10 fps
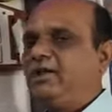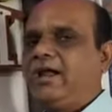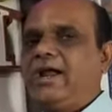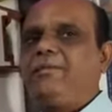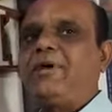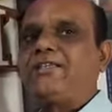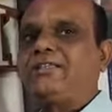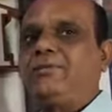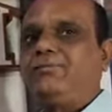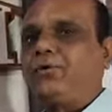and
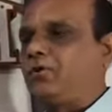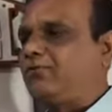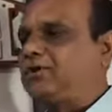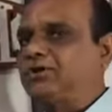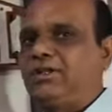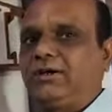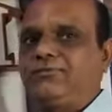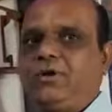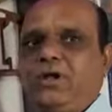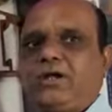maximum for function f
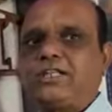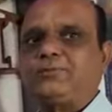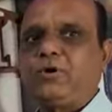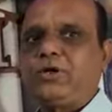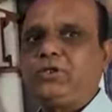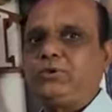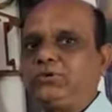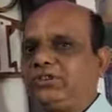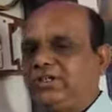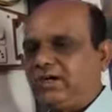corresponding to
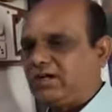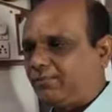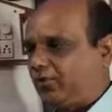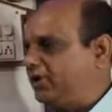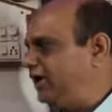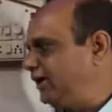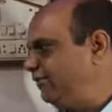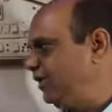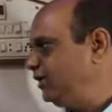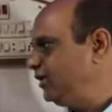the third component
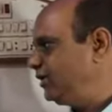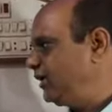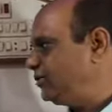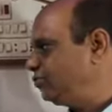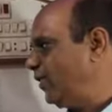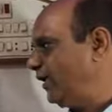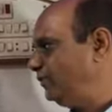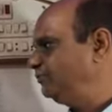interval is 1.